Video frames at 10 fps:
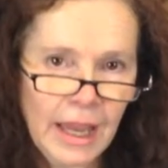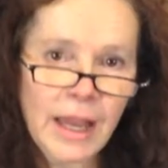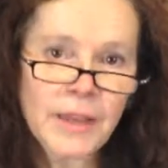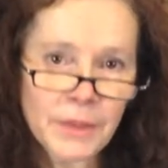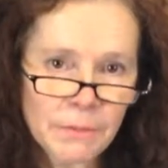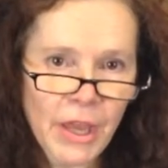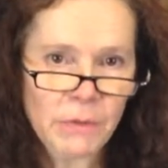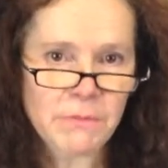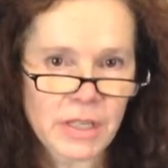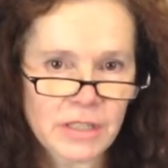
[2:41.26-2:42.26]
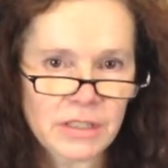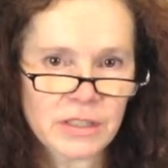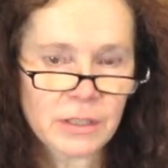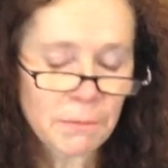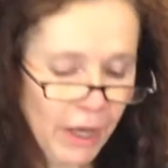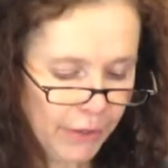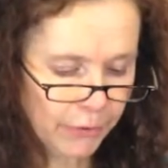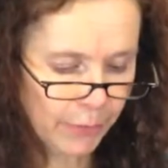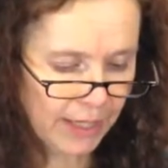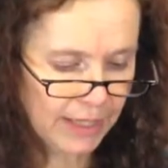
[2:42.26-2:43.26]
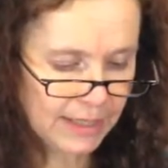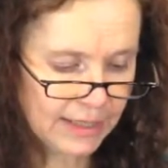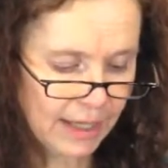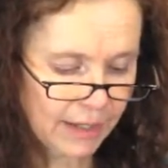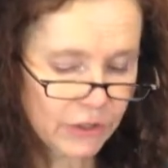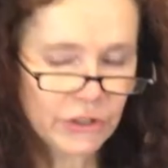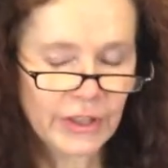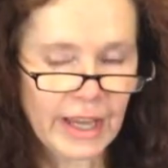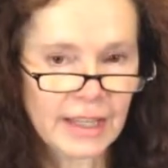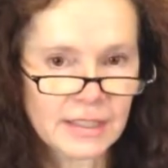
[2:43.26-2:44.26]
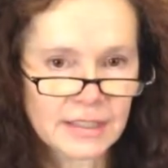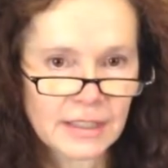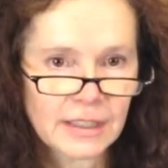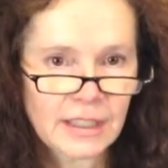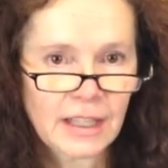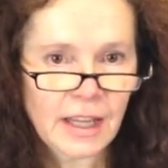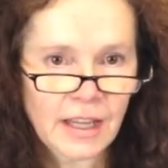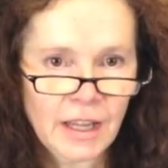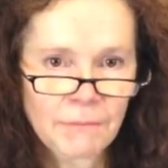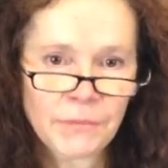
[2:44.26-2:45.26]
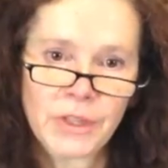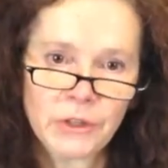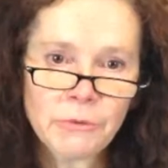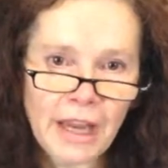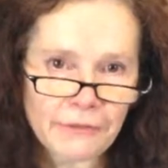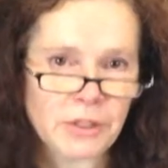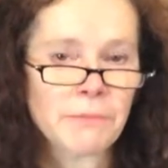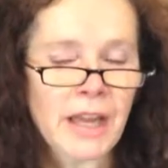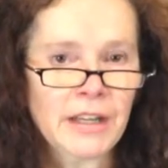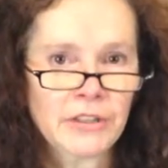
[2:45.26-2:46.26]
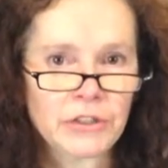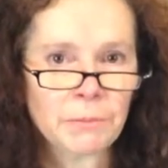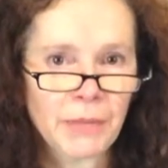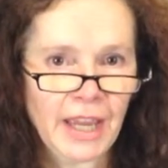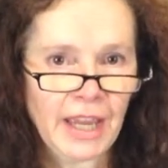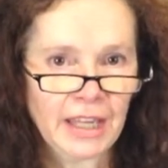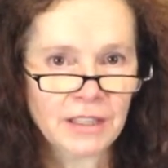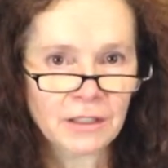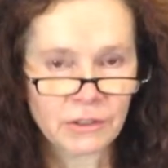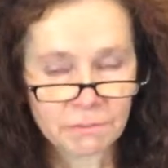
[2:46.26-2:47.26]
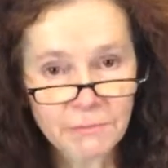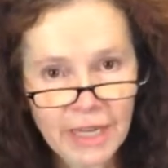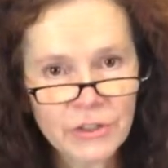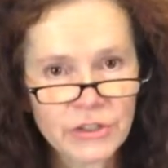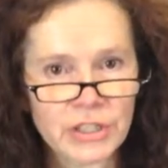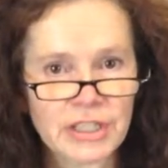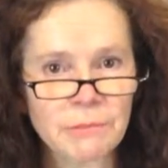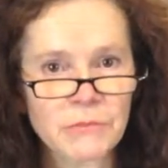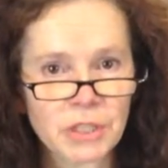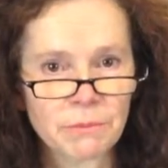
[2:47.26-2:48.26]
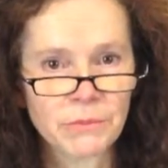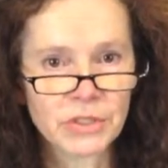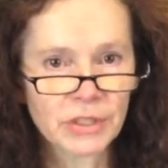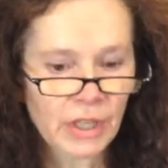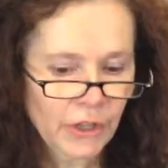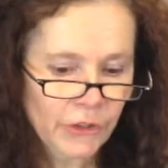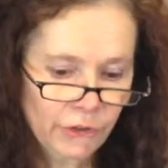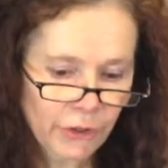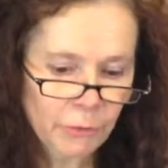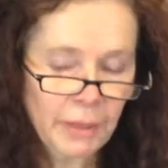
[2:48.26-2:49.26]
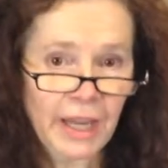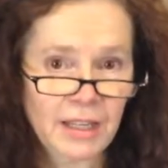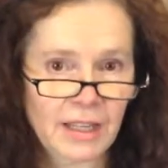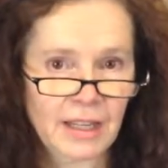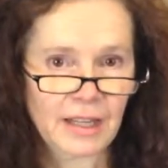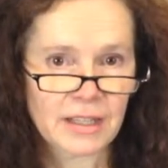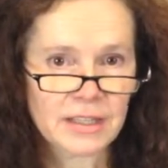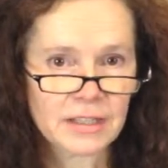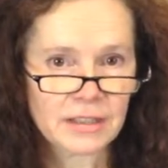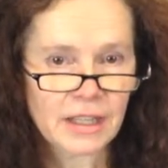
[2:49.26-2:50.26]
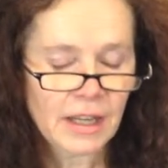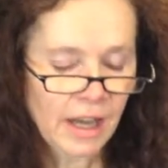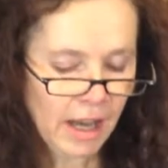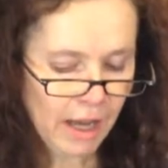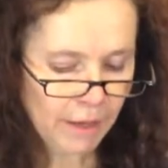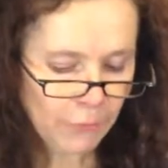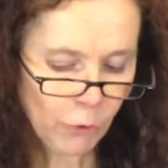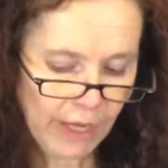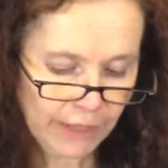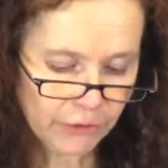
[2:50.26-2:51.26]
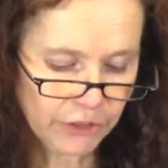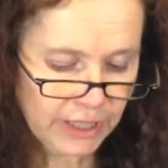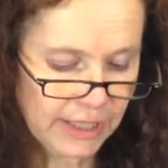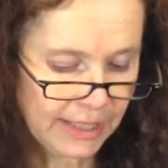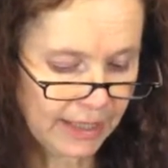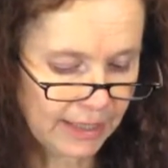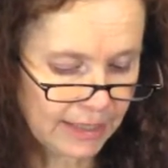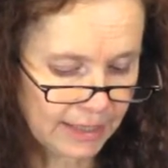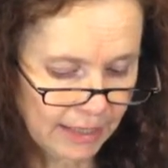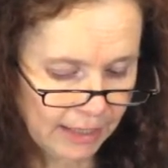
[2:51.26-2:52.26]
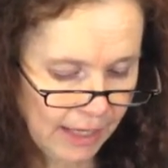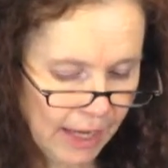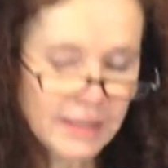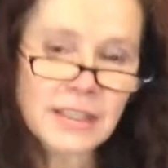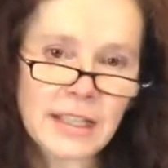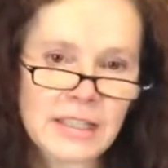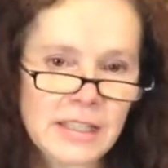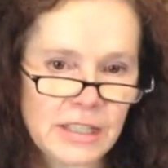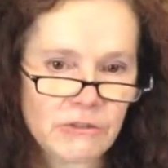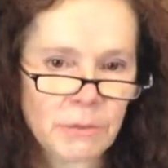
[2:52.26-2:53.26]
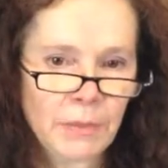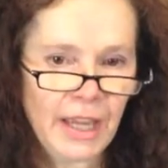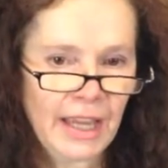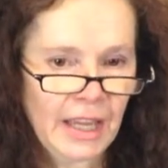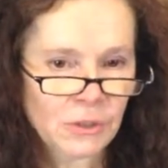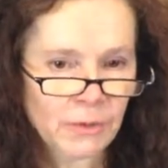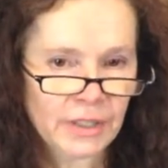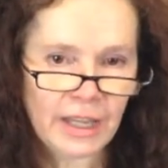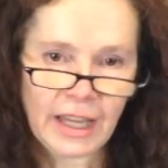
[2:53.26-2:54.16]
At the moment, the pathway is such that you have to manage the pain and manage the symptoms through painkillers or analgesics until it is repaired with a